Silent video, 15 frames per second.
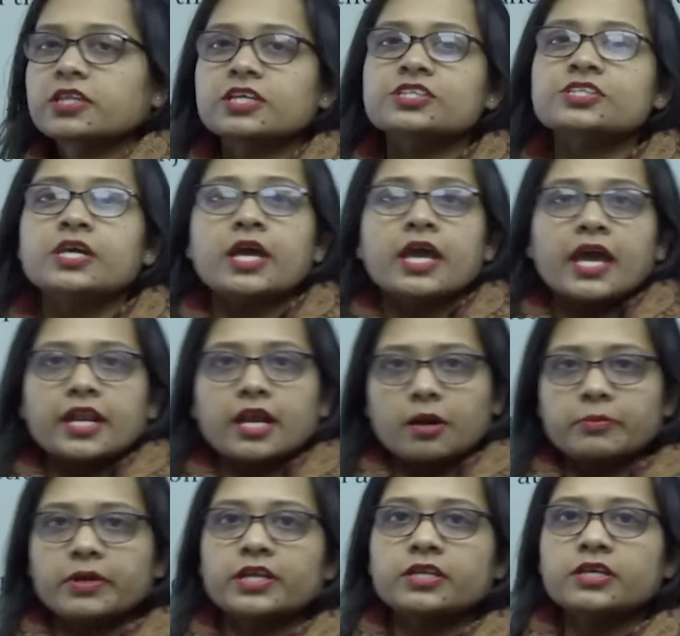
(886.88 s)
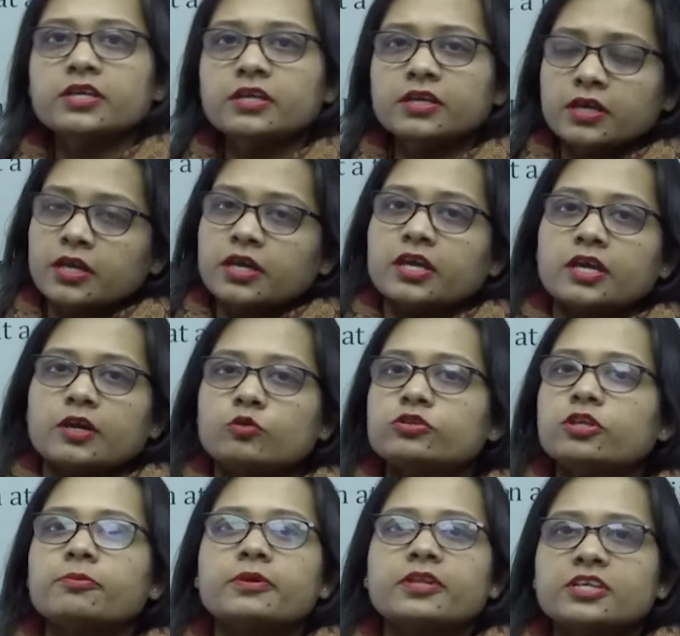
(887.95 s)
Pradesh and Amethi
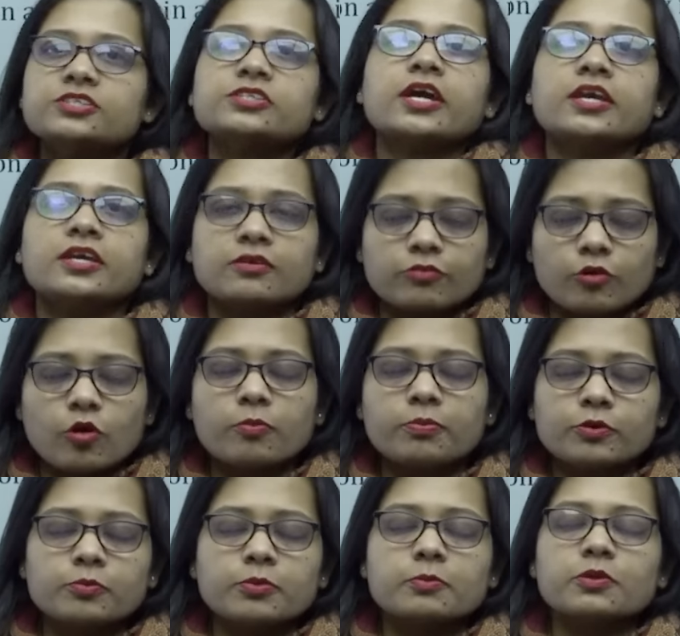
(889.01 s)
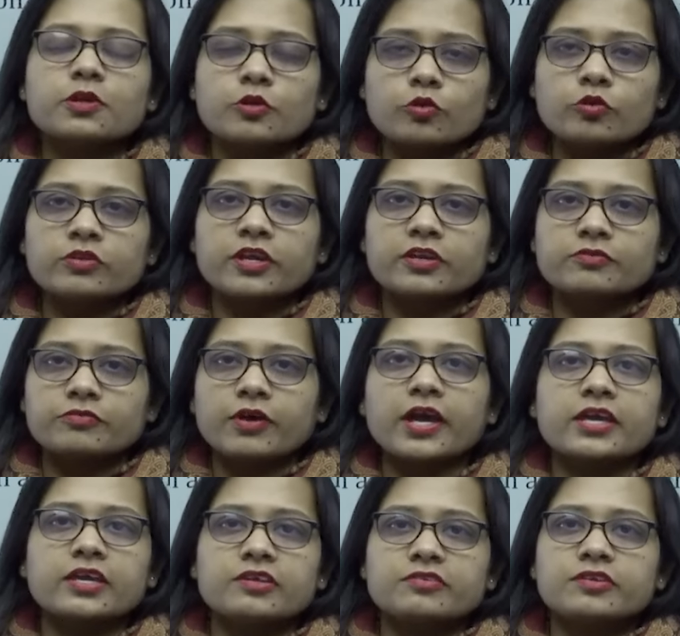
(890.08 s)
Uttar Pradesh I hope you people know that
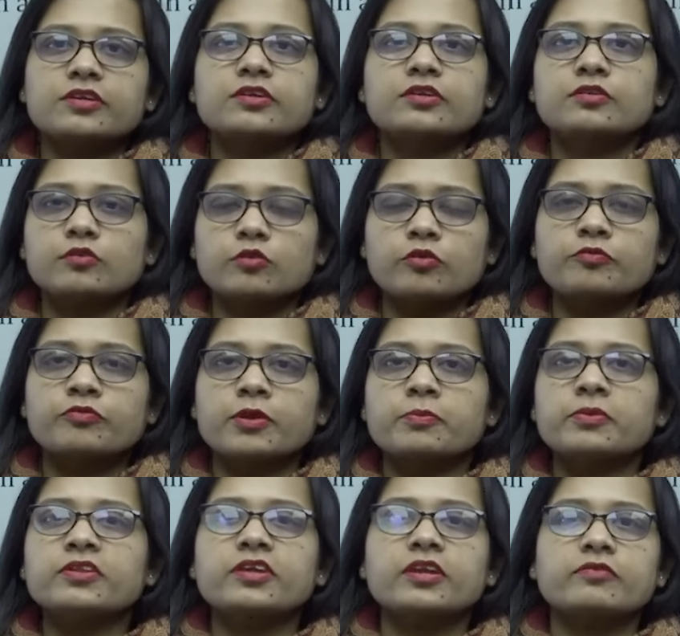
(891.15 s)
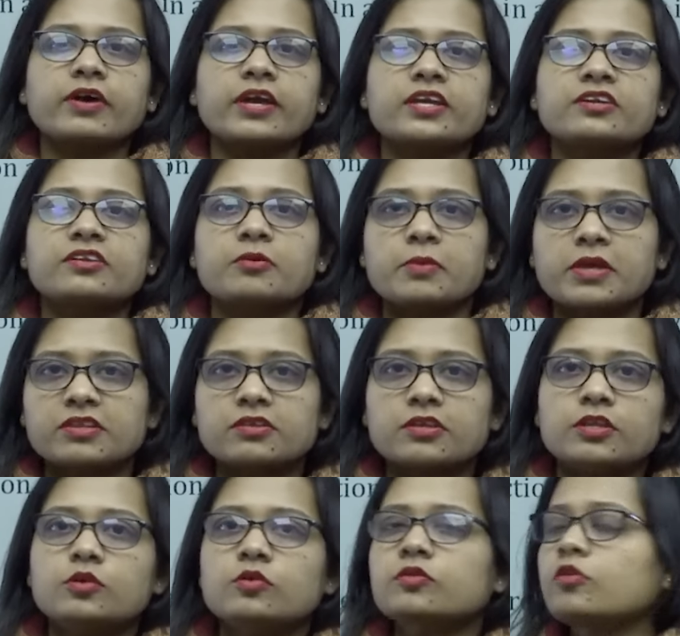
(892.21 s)
why is it so famous and why it remains
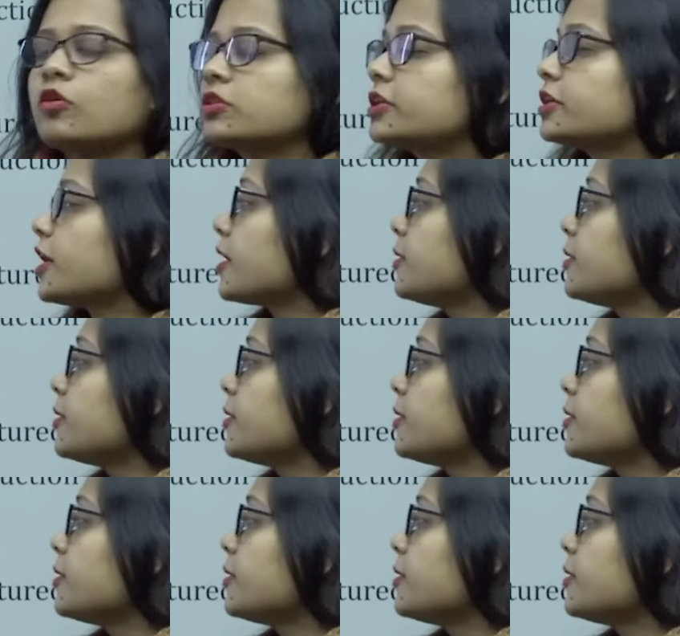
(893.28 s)
in news all the